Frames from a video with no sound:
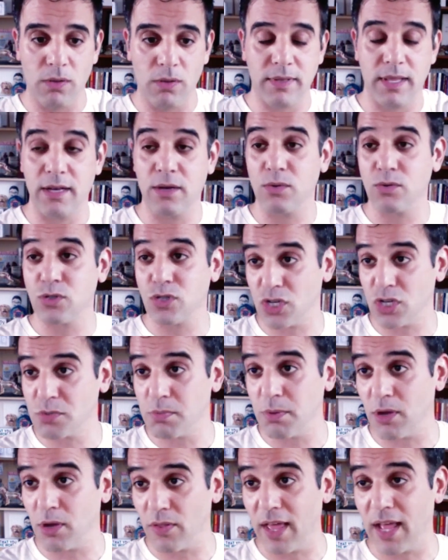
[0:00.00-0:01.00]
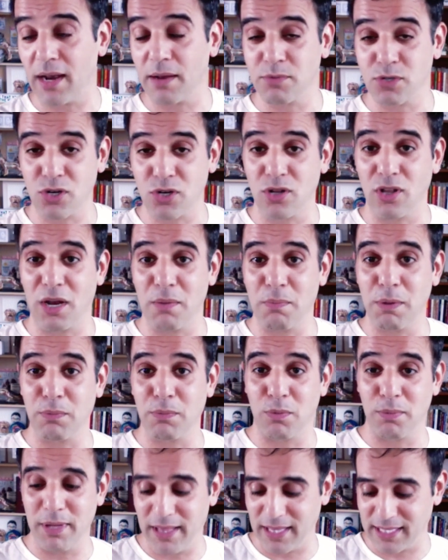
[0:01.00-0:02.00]
Now, don't judge me on that. I'm sure a lot of people
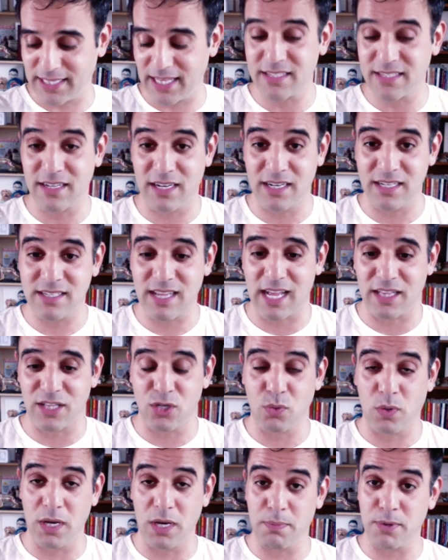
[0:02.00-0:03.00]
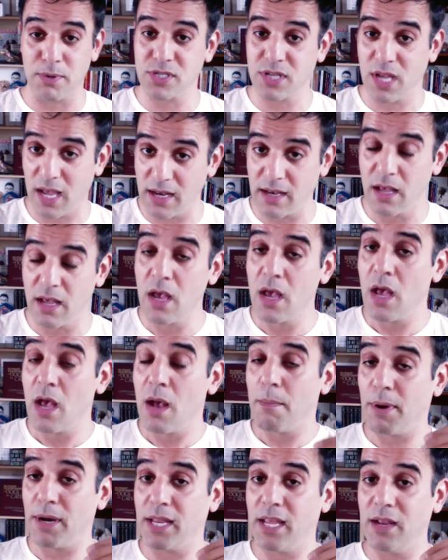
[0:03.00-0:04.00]
would be like, that's not exactly 20%. Sure.
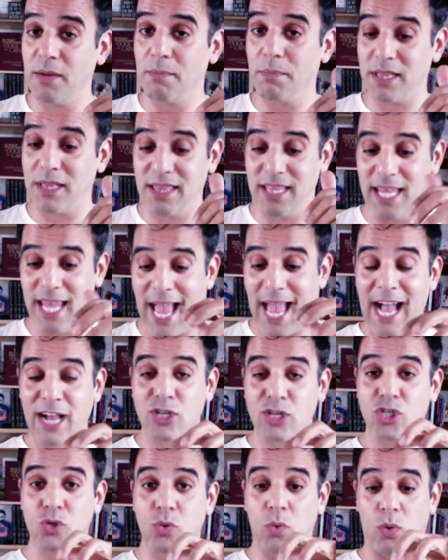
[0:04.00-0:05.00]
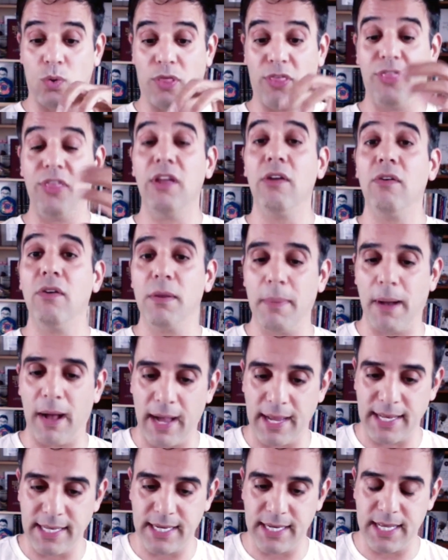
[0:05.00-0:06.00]
But the actual theory
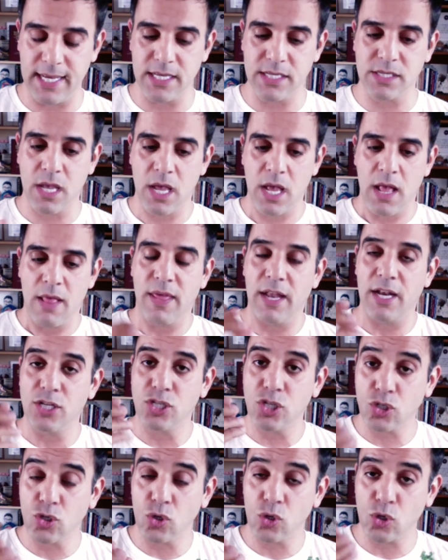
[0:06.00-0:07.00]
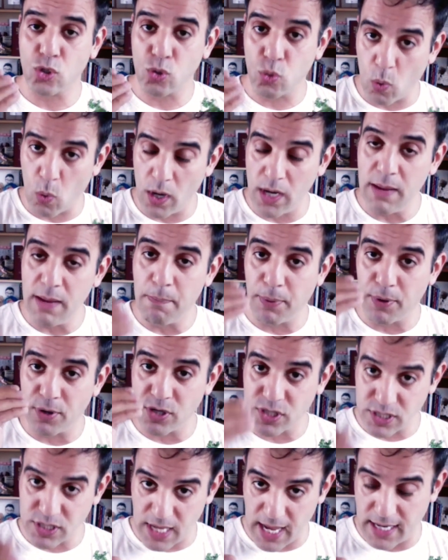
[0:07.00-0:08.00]
behind it is that it just took
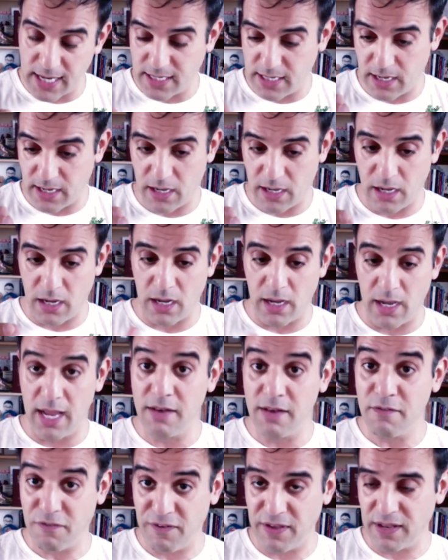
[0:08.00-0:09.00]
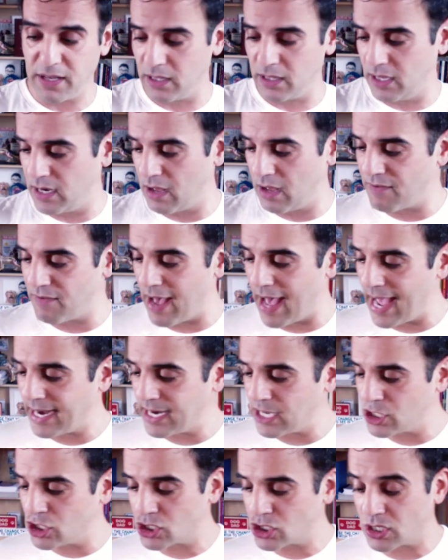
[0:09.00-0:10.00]
20% in Finland of
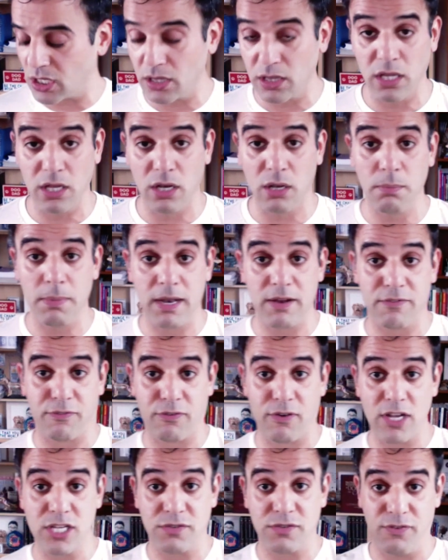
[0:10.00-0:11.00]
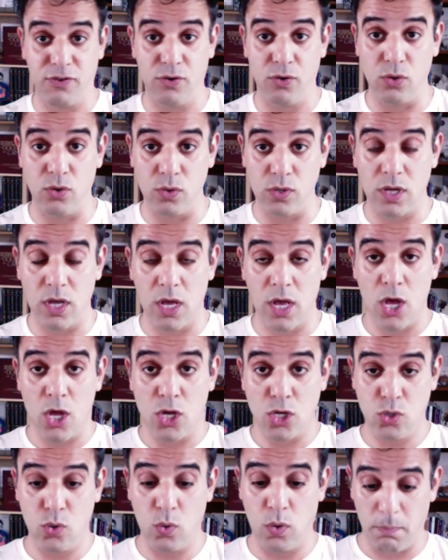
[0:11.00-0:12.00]
adding just a little bit of fresh food
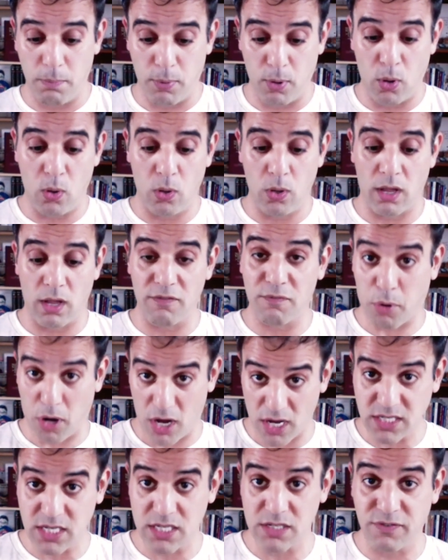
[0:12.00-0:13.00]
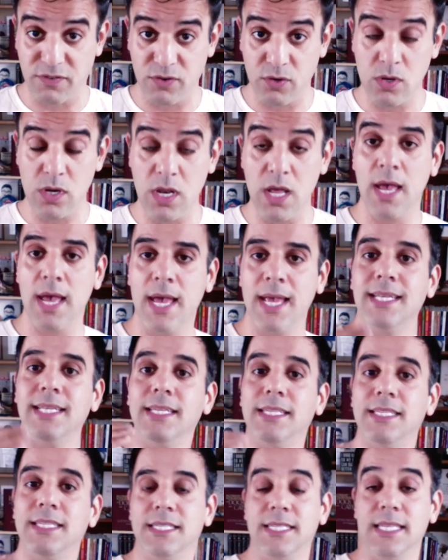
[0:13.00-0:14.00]
to a bowl of processed food to
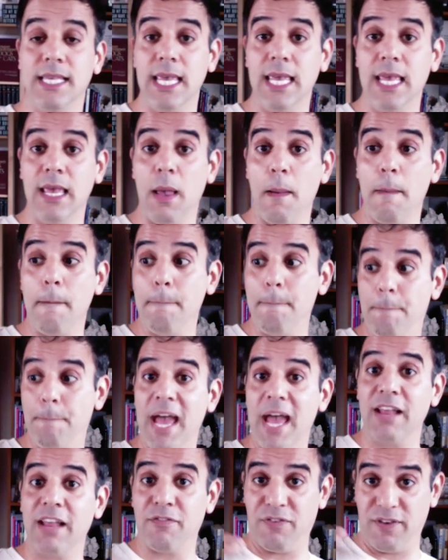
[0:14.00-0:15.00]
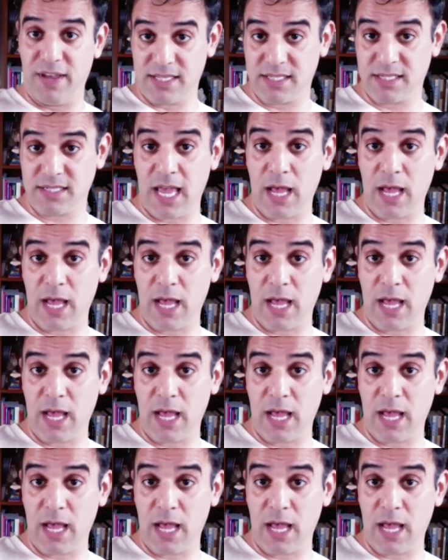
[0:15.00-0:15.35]
see benefits.